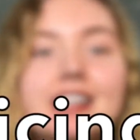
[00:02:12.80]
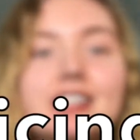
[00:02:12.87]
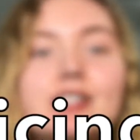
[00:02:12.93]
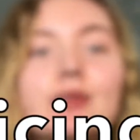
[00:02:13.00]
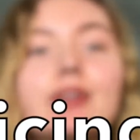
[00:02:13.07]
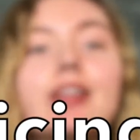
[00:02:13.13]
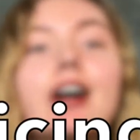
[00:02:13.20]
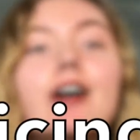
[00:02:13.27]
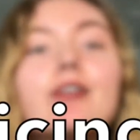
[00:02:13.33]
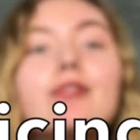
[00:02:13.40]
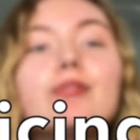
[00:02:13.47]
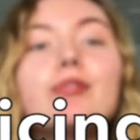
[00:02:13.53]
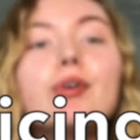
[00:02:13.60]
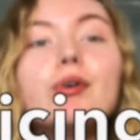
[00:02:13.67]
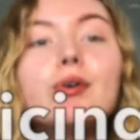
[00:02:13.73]
to do with our
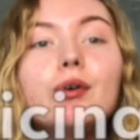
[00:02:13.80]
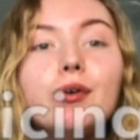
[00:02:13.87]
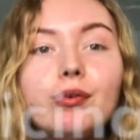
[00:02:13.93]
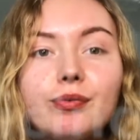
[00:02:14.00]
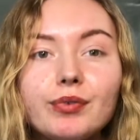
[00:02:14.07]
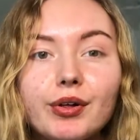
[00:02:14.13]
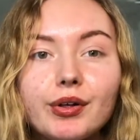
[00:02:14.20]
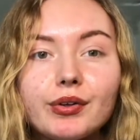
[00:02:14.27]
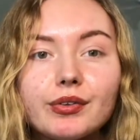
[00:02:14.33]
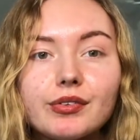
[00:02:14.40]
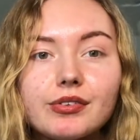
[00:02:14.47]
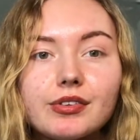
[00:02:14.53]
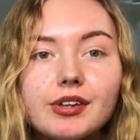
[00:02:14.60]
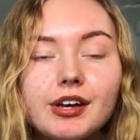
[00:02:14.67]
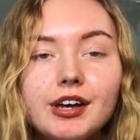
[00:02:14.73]
vocal
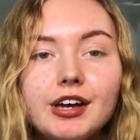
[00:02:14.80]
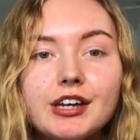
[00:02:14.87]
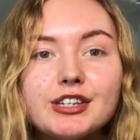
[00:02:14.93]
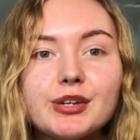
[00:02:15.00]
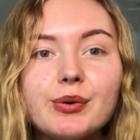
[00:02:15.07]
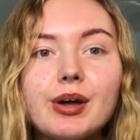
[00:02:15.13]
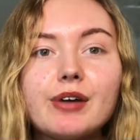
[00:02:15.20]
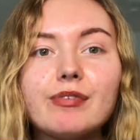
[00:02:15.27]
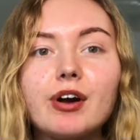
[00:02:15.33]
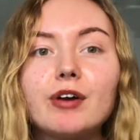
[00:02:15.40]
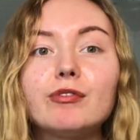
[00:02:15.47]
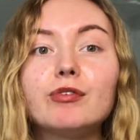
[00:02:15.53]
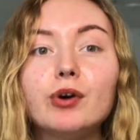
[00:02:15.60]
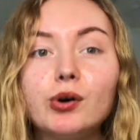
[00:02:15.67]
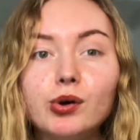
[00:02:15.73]
folds. So if our
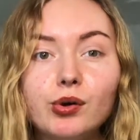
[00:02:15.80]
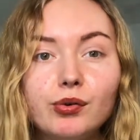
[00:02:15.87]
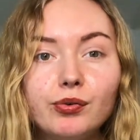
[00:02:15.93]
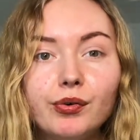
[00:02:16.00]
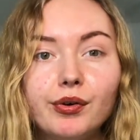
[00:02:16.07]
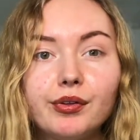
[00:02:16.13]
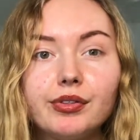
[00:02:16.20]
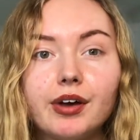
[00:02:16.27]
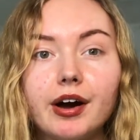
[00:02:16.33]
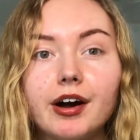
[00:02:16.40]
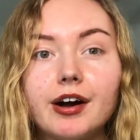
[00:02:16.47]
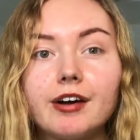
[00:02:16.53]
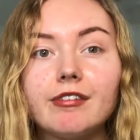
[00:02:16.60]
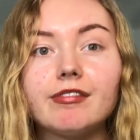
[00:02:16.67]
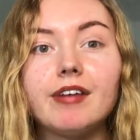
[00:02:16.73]
vocal folds
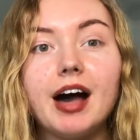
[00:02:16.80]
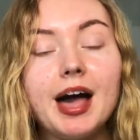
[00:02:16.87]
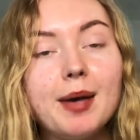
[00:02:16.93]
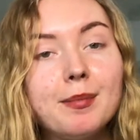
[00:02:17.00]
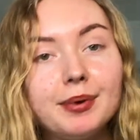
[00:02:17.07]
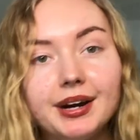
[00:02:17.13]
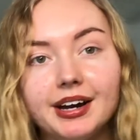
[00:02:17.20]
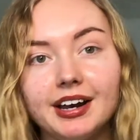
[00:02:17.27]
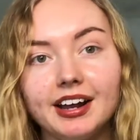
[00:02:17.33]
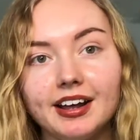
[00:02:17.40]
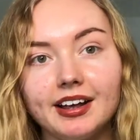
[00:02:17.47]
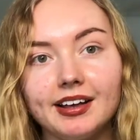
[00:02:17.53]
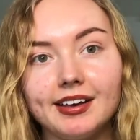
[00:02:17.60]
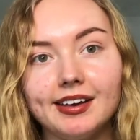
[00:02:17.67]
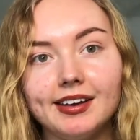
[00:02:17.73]
are
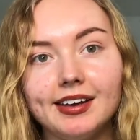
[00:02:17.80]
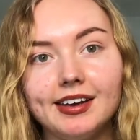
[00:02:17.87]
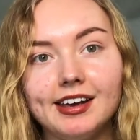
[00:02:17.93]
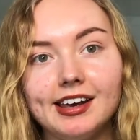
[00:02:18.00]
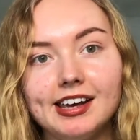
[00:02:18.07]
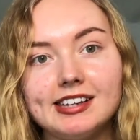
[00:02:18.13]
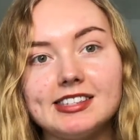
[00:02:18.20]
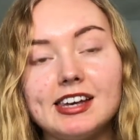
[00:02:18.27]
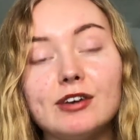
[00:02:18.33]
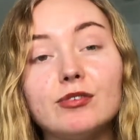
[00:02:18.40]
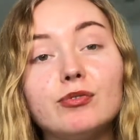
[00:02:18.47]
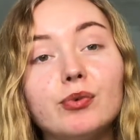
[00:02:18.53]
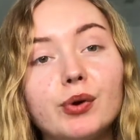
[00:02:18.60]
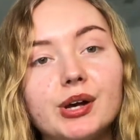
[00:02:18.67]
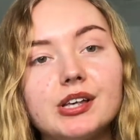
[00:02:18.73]
vibrating, it's a
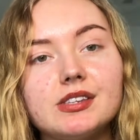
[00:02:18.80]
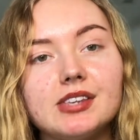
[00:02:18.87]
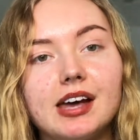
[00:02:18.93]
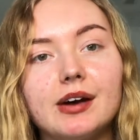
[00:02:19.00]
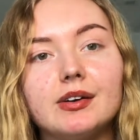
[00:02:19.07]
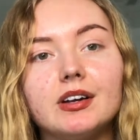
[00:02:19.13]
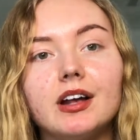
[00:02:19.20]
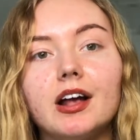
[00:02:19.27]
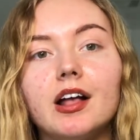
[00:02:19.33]
voice sound.